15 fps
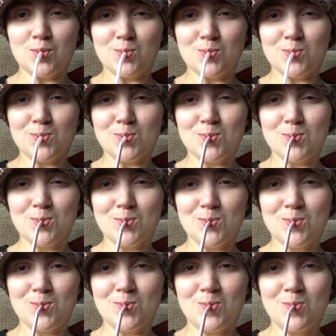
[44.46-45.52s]

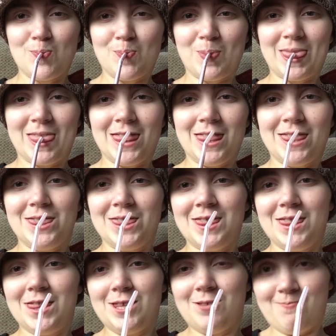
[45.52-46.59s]

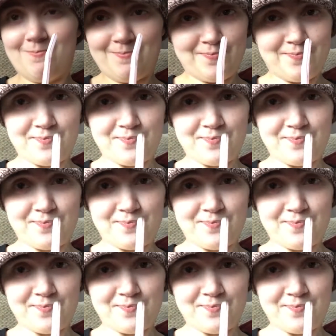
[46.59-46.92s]
(no one is talking)